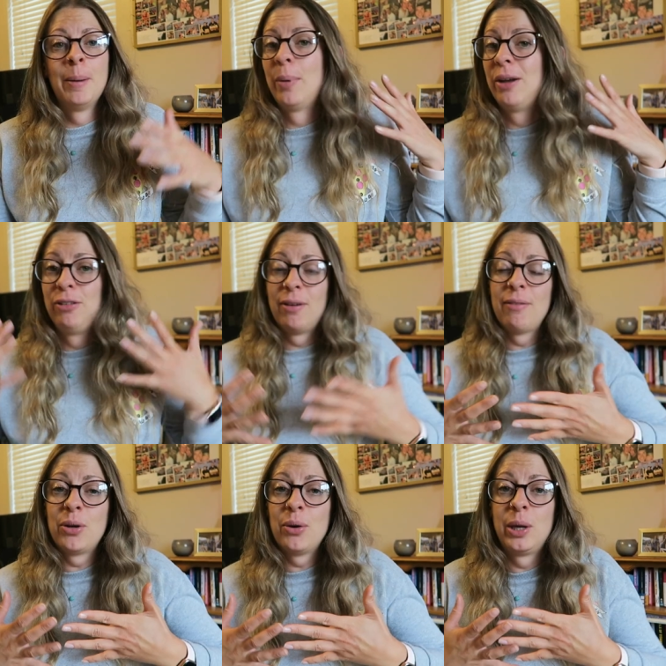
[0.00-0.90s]
But if you've
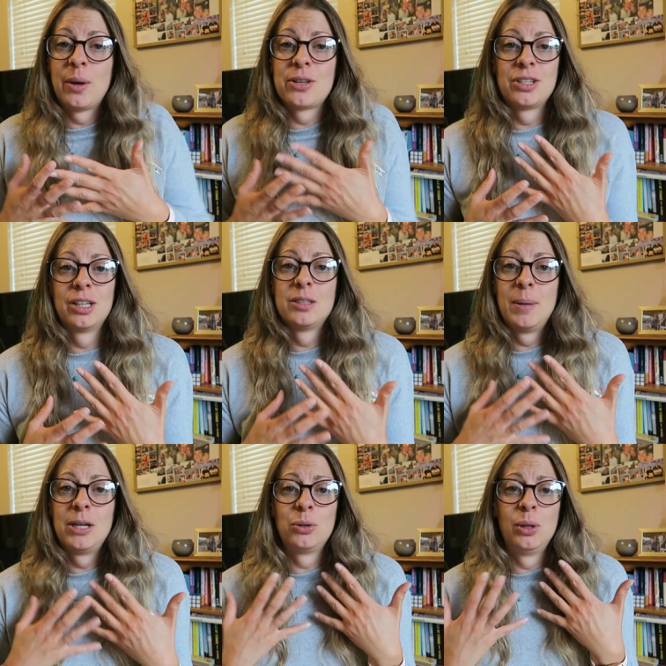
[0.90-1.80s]
ever got any questions,
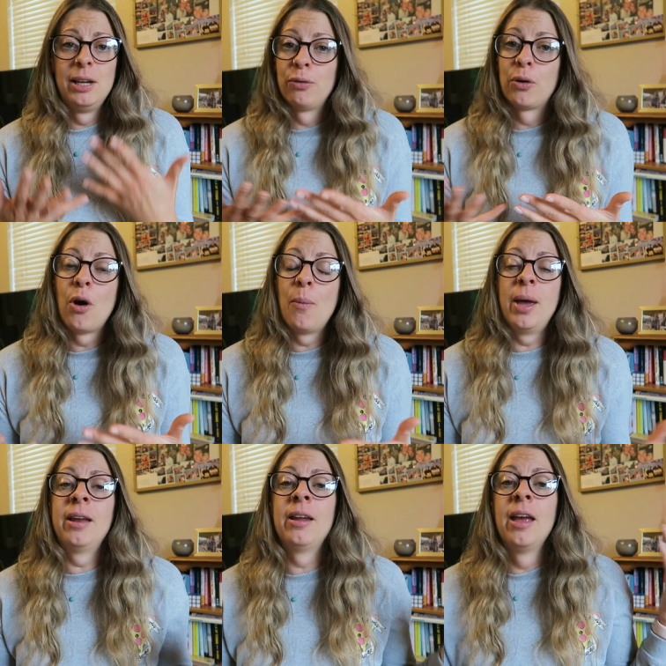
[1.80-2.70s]
make sure you leave a
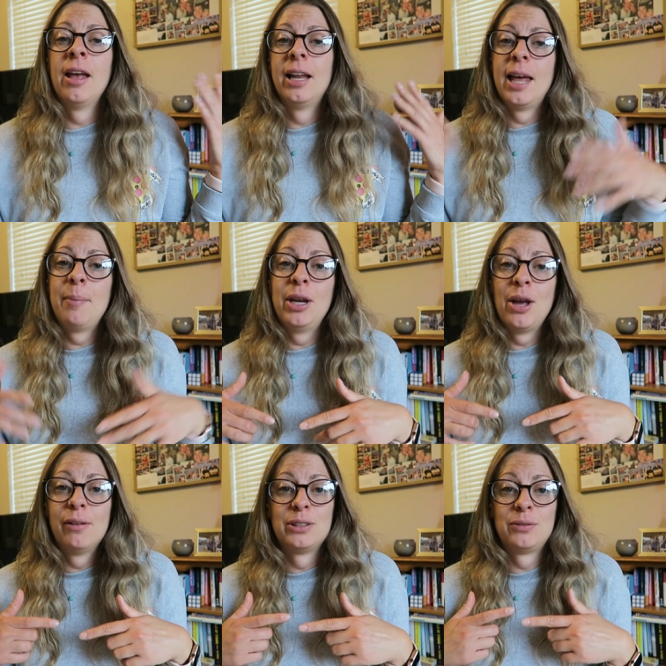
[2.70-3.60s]
comment. Let me know
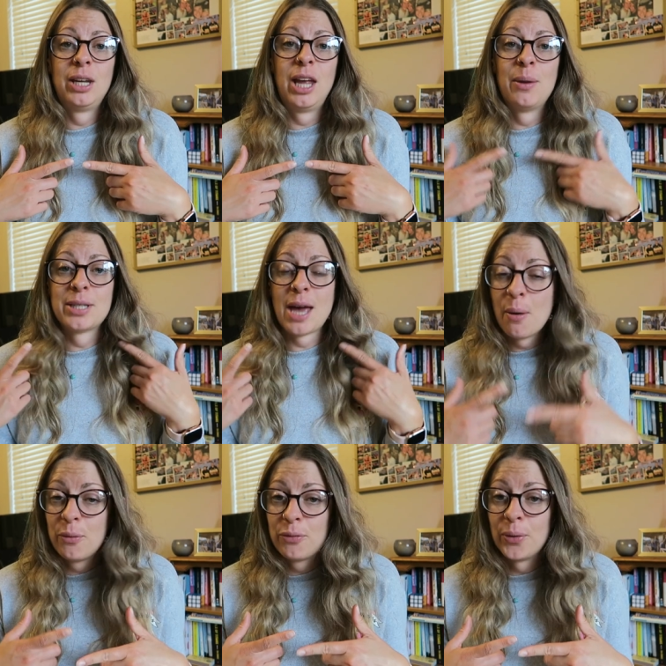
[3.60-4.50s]
if this video was
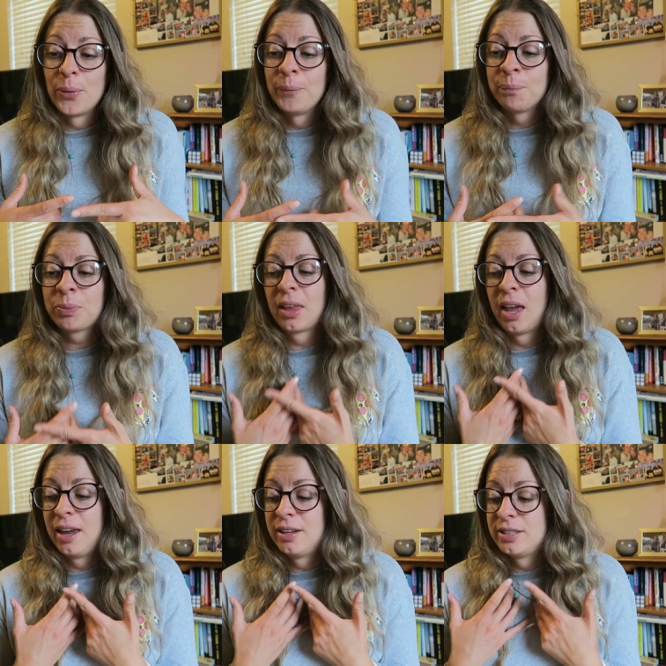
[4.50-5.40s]
helpful.
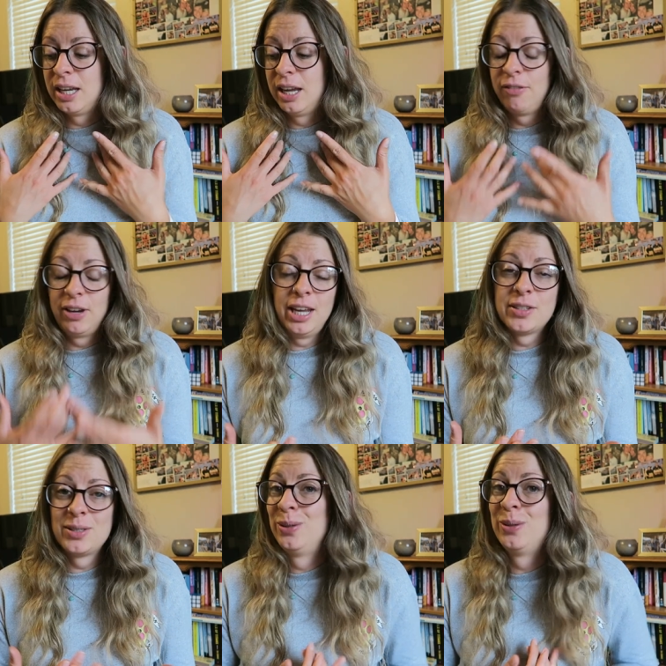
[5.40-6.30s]
And if it
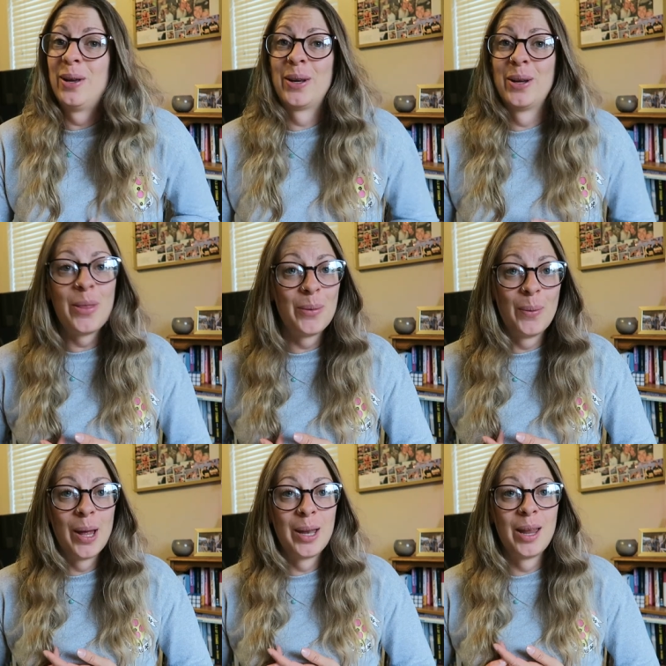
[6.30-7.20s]
is and you'd like another
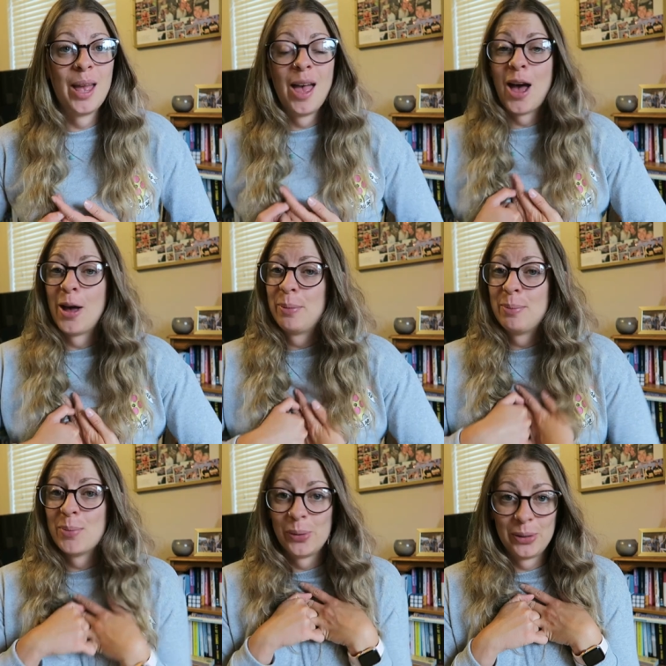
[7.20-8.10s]
one, I'd be
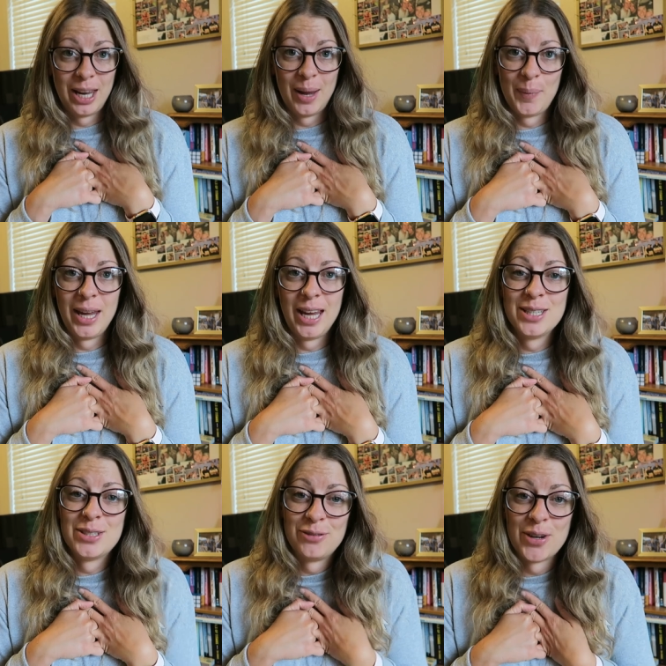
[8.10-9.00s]
more than happy
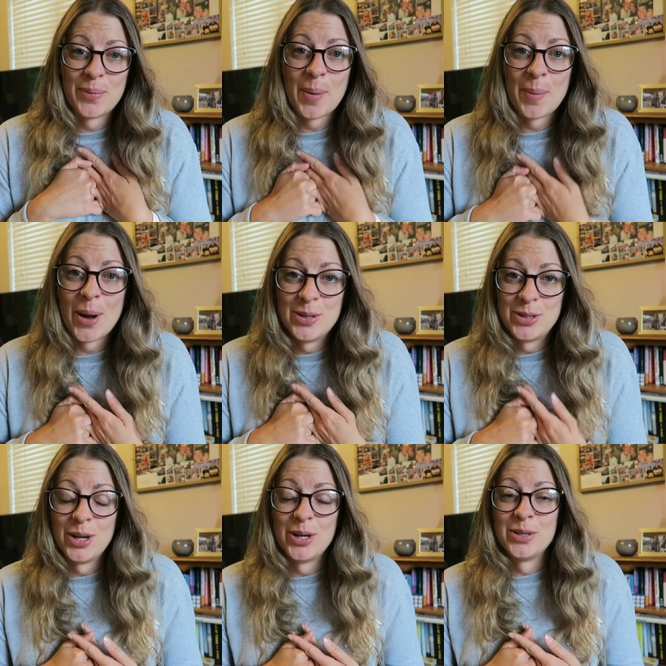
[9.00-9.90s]
to film a part
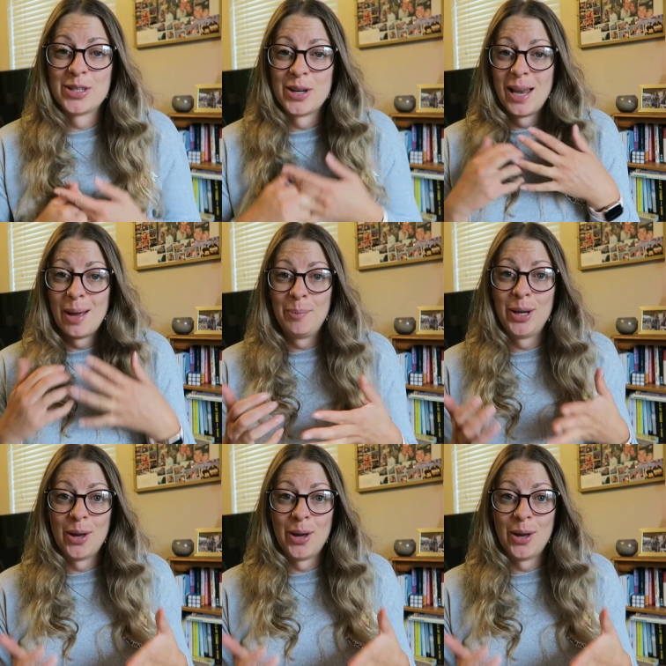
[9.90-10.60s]
two, so let me